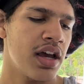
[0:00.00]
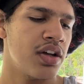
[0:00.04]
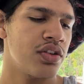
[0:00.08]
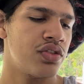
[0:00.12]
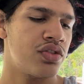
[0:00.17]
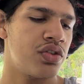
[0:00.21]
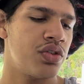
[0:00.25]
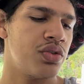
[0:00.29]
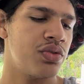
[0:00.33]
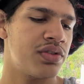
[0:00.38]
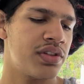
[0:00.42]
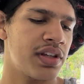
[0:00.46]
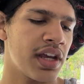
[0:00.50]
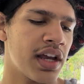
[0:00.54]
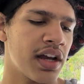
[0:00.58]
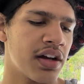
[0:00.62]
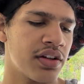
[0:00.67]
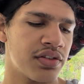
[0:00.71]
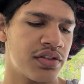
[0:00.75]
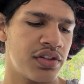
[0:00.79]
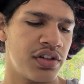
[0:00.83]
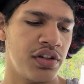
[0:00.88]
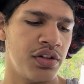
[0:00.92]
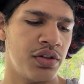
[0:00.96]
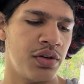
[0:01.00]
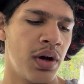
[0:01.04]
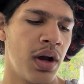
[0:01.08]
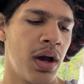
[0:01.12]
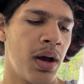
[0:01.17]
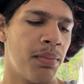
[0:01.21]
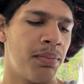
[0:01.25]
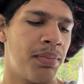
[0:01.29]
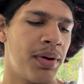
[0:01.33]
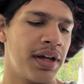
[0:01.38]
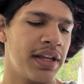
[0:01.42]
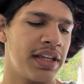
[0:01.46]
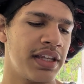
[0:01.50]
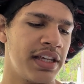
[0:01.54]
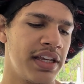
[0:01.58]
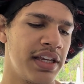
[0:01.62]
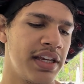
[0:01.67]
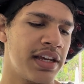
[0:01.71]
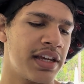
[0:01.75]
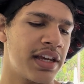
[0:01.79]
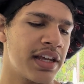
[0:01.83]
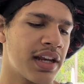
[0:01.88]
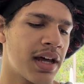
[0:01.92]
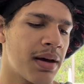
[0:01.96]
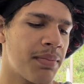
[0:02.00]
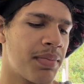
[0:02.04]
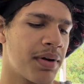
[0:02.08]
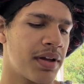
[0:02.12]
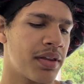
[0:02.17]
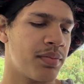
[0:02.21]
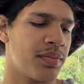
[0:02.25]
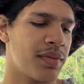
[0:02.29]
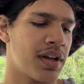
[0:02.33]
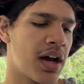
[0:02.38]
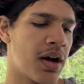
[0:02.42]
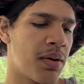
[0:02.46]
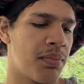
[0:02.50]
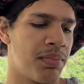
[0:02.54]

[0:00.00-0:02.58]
to say unto you, but ye cannot bear them now.